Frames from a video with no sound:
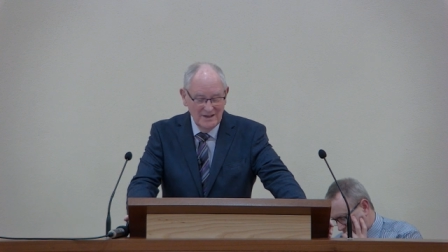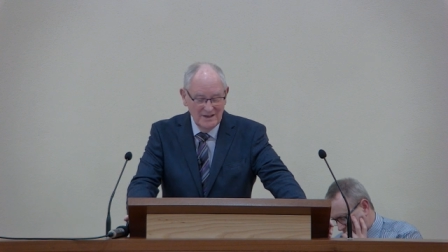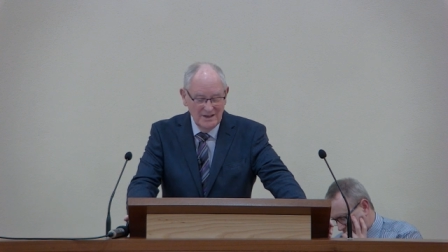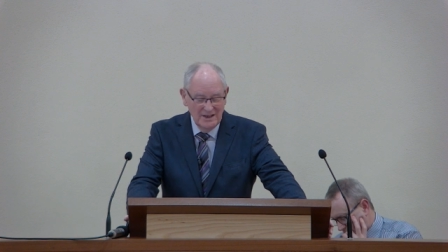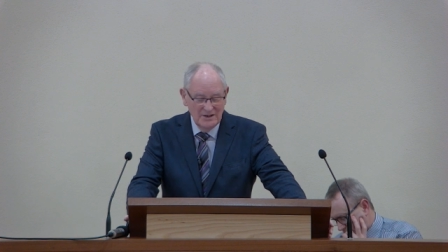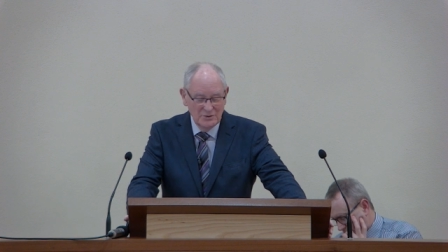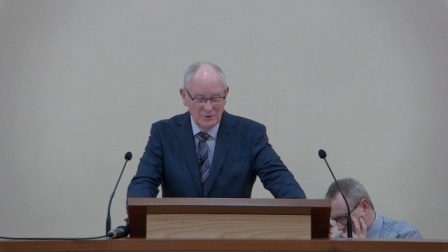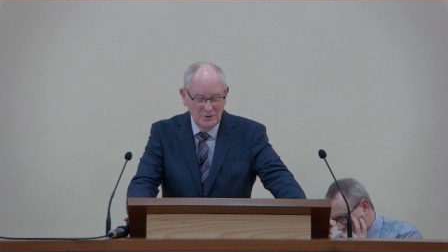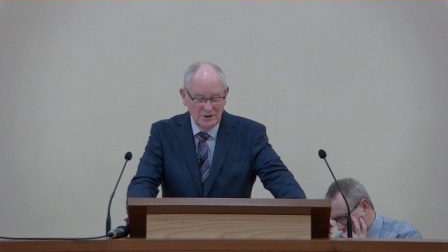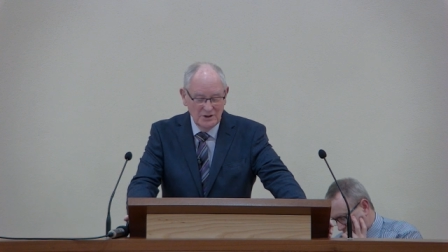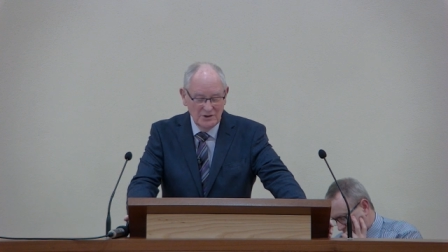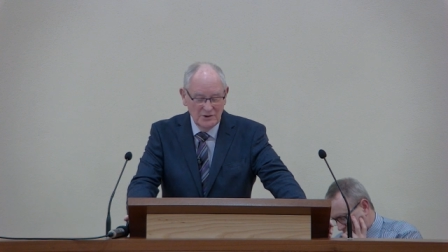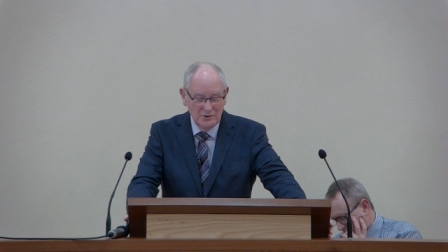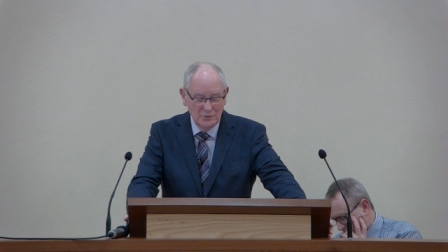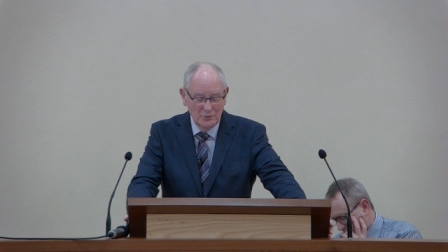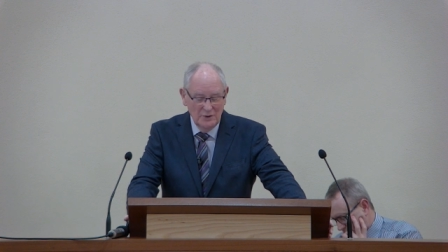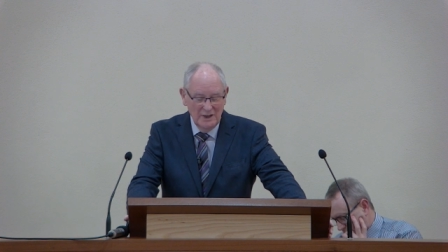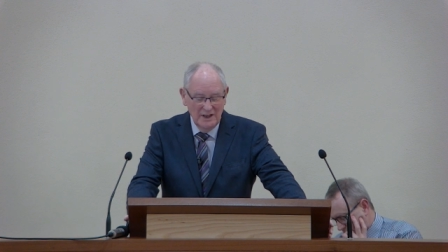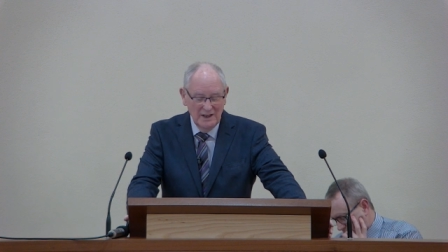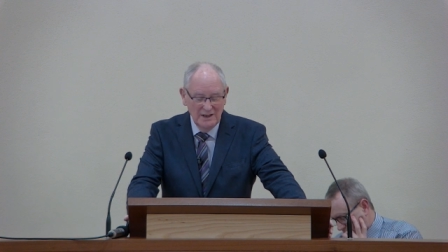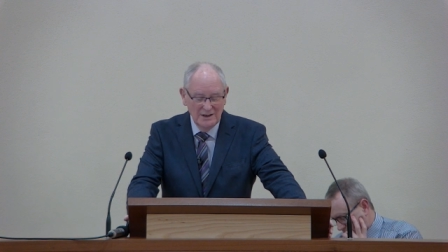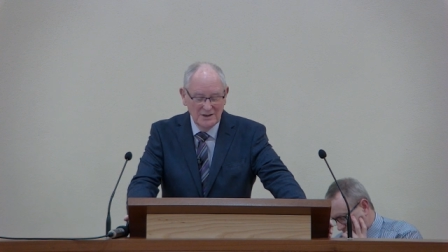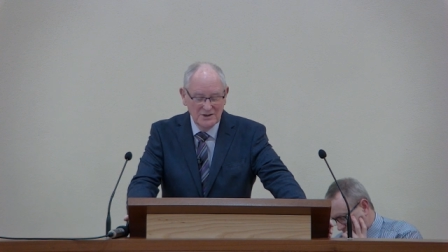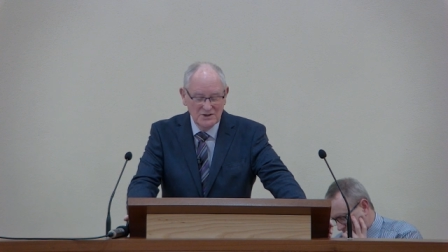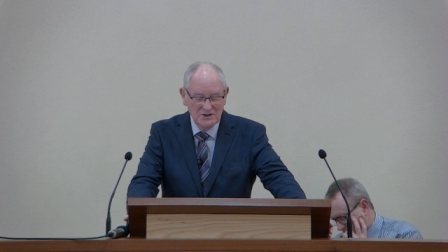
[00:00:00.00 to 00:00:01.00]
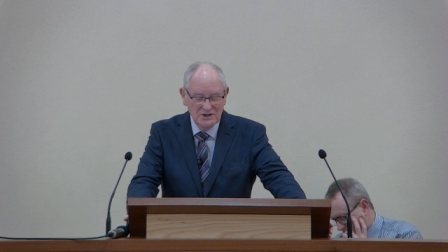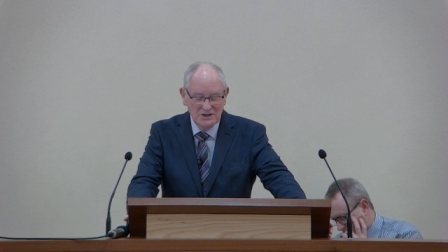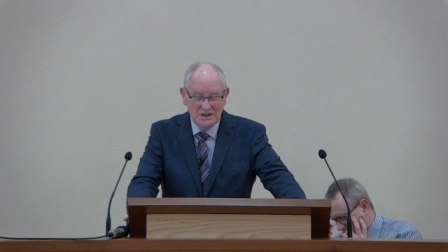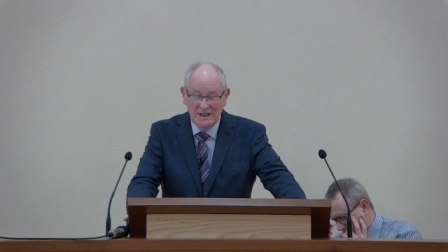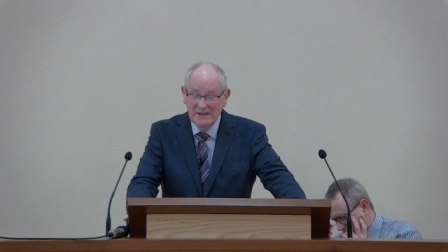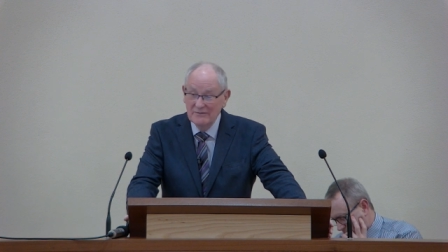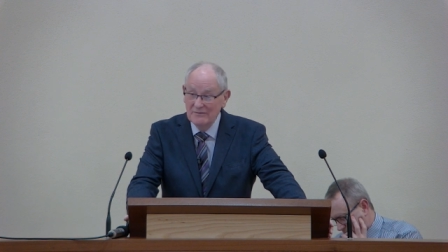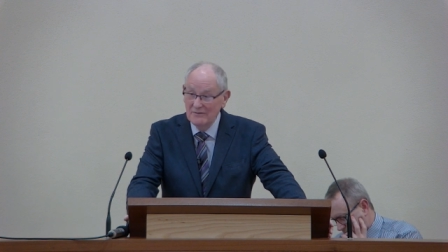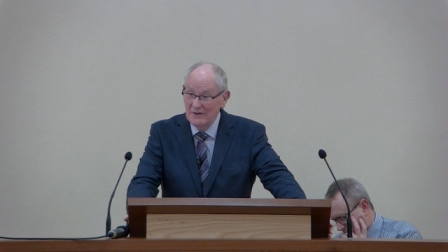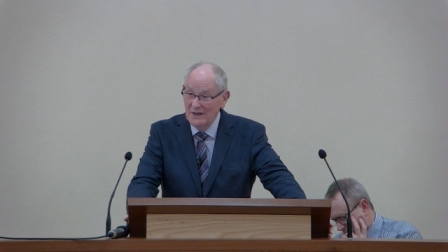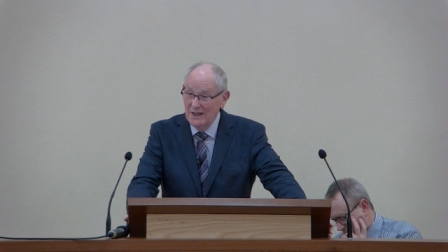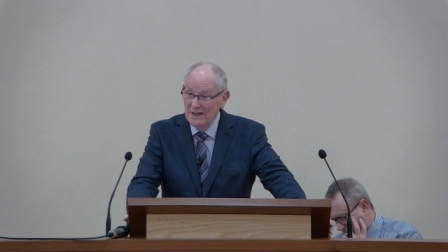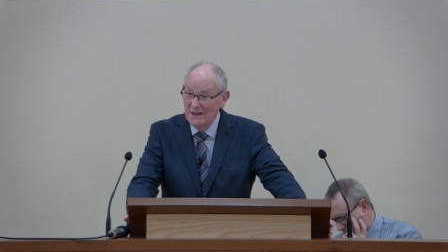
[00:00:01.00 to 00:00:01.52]
they shall dwell
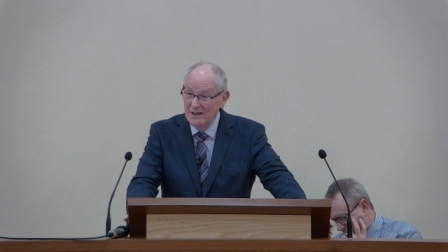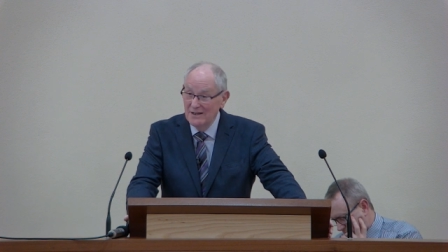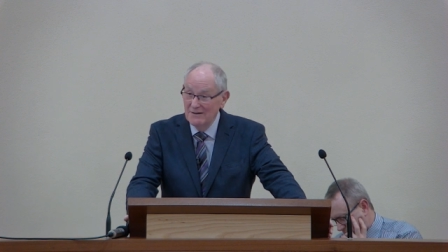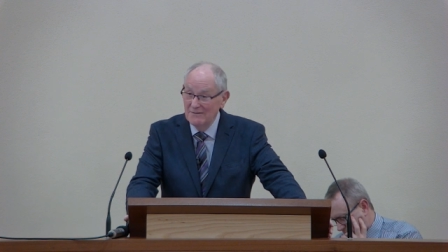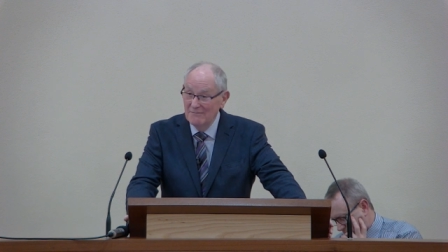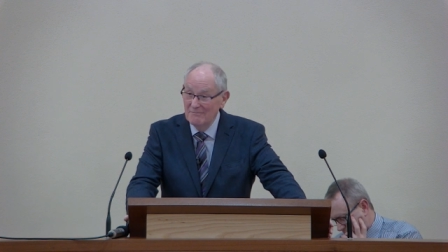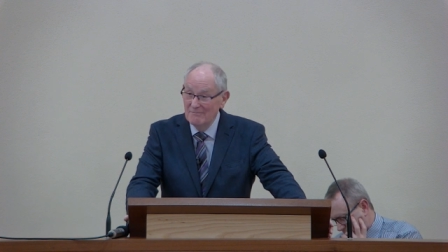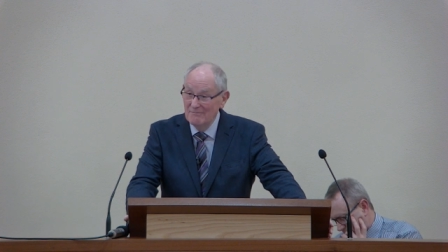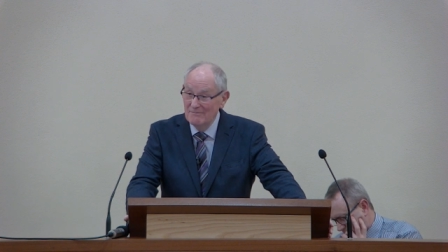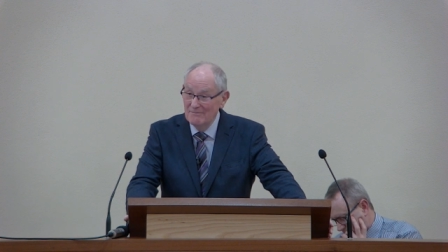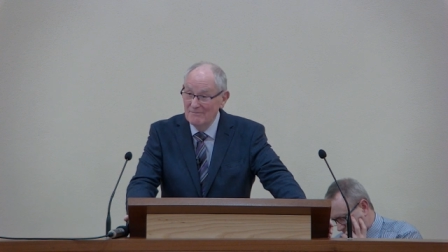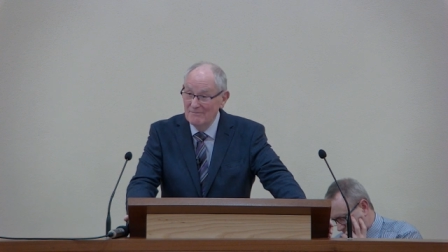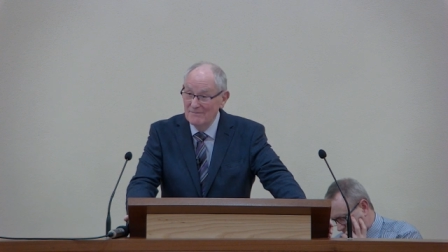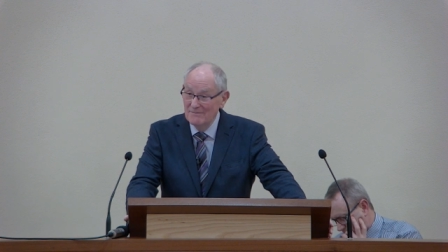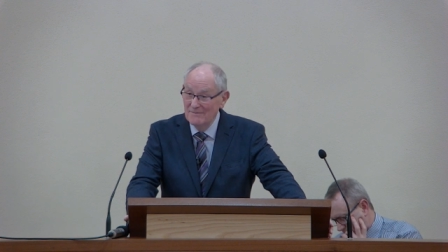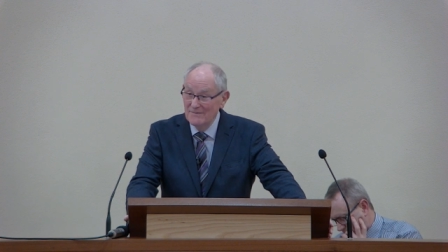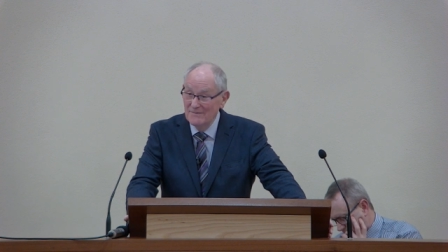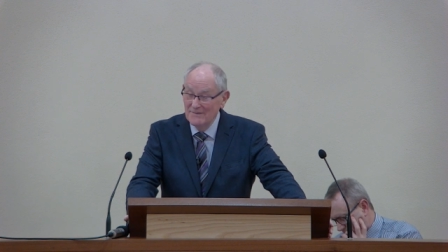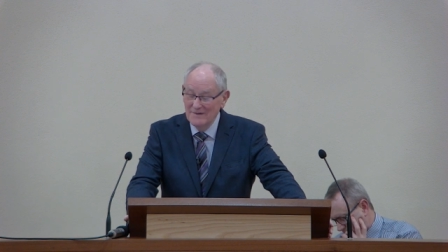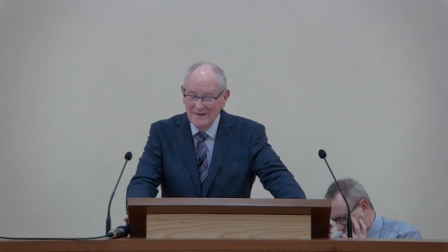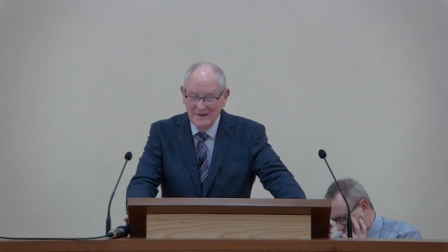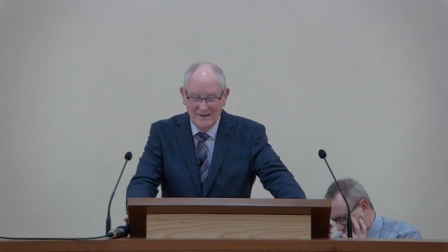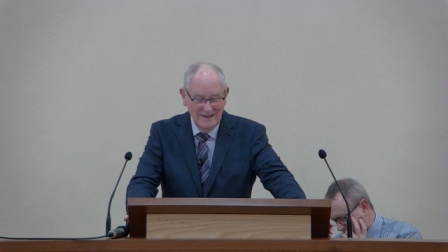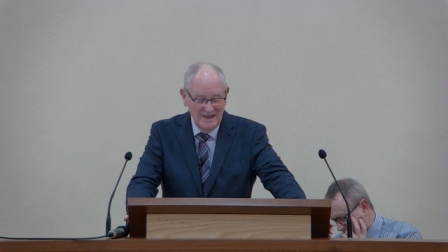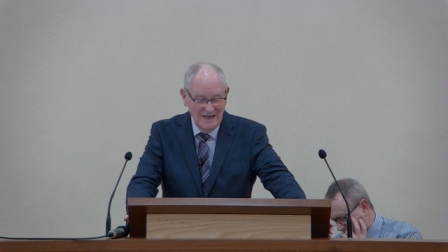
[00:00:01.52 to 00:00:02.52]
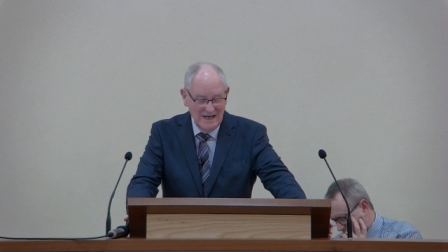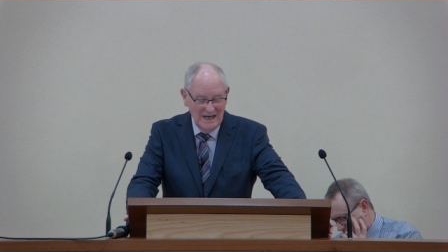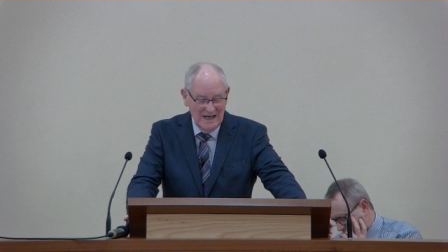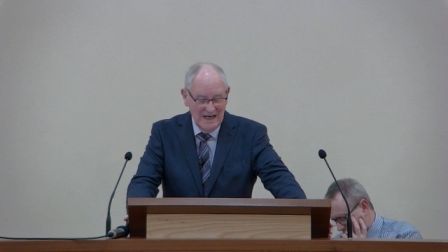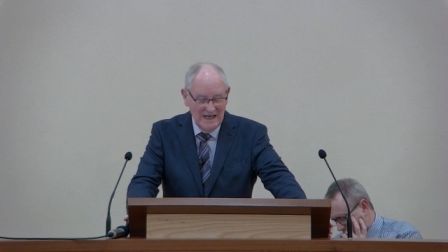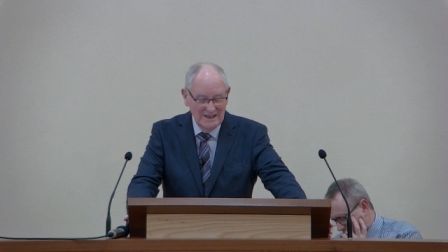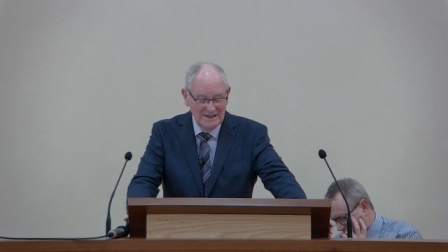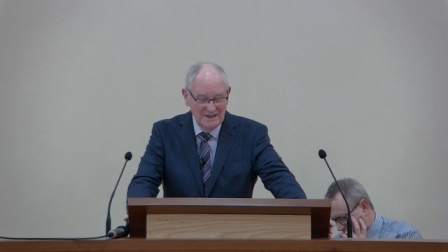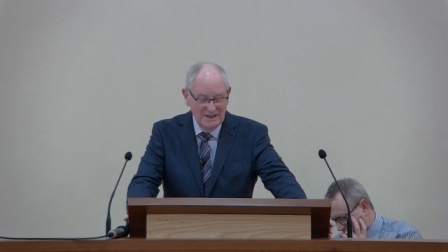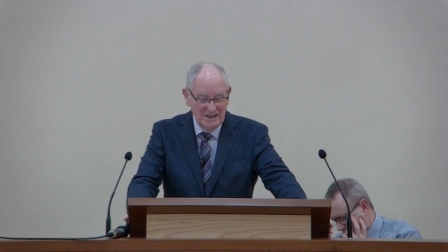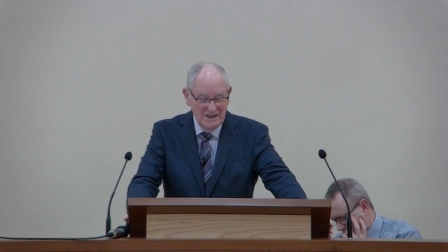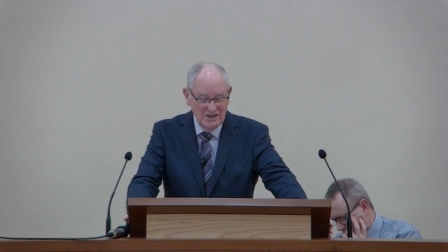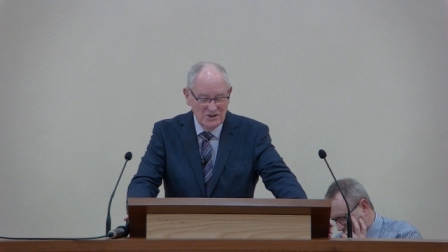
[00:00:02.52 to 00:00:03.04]
safely
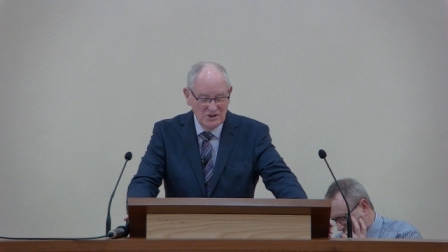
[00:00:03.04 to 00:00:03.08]
and